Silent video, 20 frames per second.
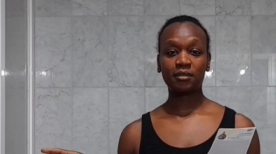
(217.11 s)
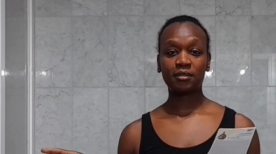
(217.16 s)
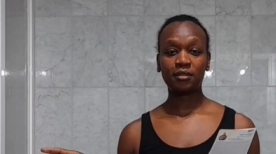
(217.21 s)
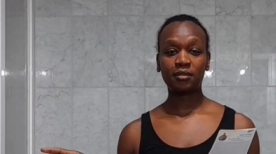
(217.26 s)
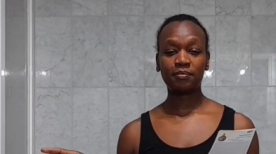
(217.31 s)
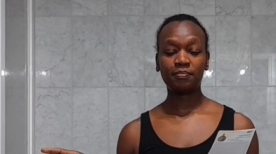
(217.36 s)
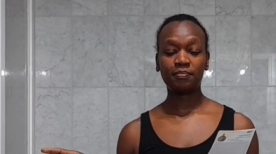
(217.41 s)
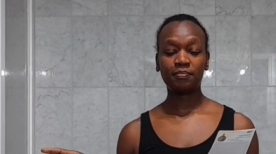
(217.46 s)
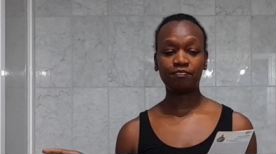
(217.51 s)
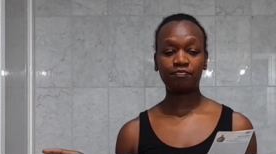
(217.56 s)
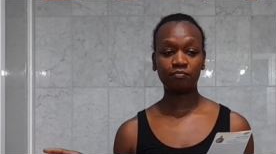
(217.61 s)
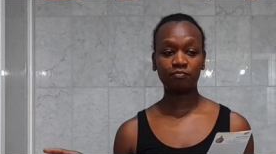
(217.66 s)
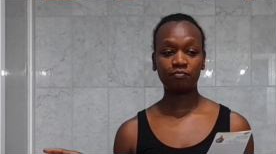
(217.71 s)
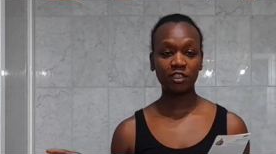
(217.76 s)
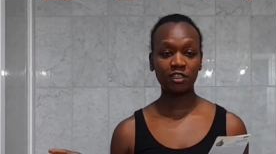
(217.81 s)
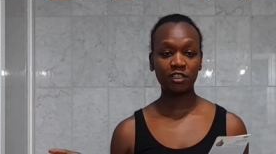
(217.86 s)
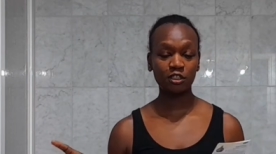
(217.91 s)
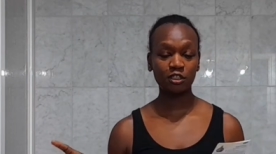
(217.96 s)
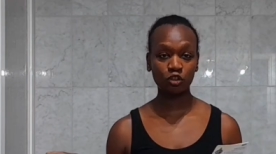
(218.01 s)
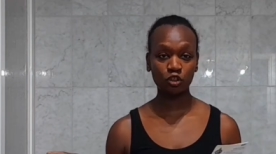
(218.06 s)
Um,
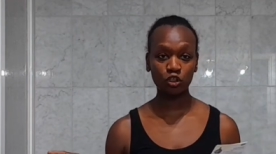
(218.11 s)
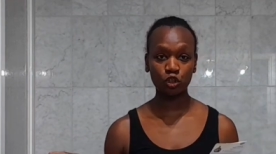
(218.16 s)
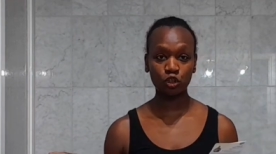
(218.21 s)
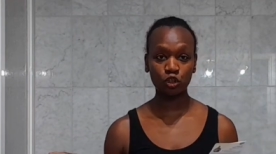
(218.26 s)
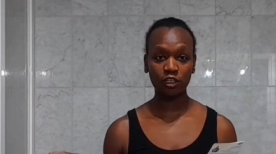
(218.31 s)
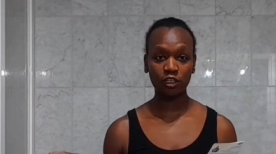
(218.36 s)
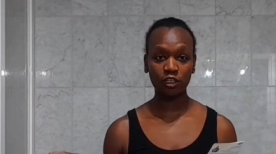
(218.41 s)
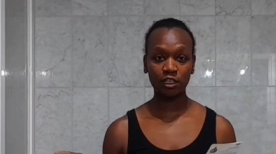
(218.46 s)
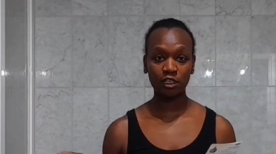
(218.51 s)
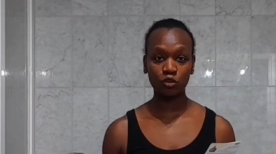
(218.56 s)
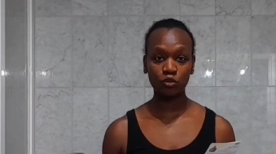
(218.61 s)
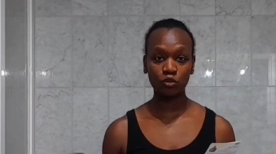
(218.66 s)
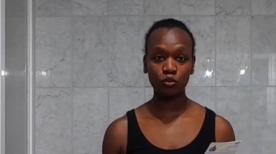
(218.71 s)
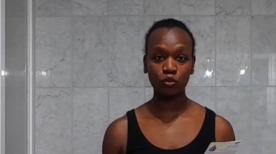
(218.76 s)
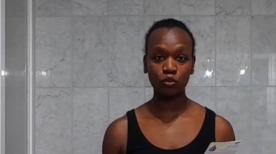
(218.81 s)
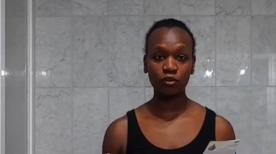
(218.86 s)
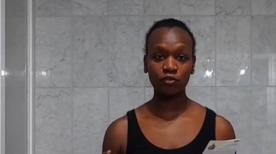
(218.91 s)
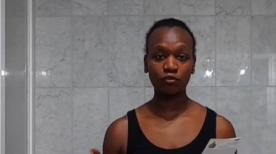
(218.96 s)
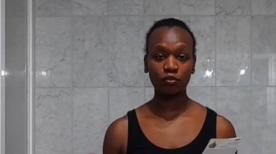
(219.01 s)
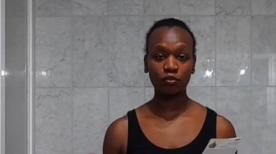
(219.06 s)
it's a social year, you do
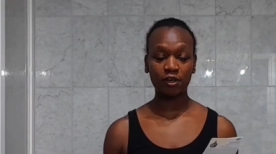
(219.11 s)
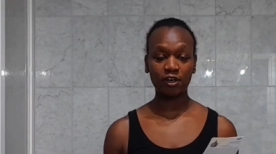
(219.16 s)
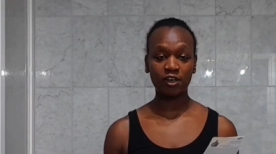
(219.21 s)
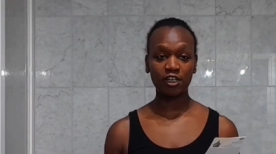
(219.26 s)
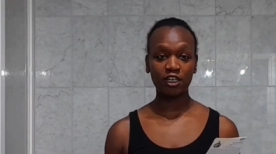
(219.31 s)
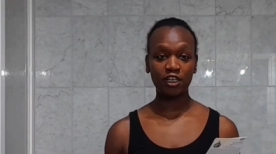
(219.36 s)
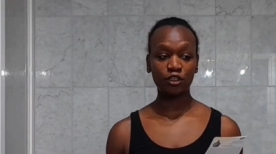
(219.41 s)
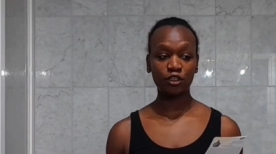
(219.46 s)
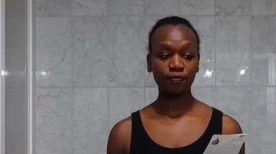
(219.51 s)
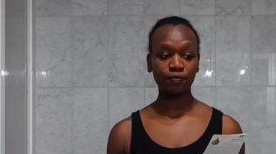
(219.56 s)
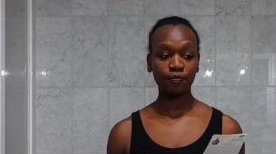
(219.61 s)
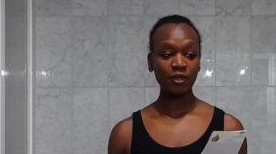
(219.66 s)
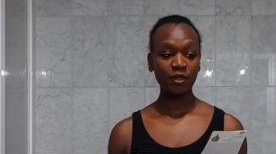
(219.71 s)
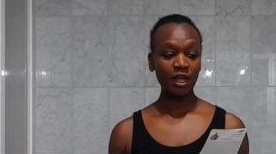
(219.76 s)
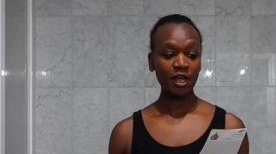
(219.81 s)
it for a year.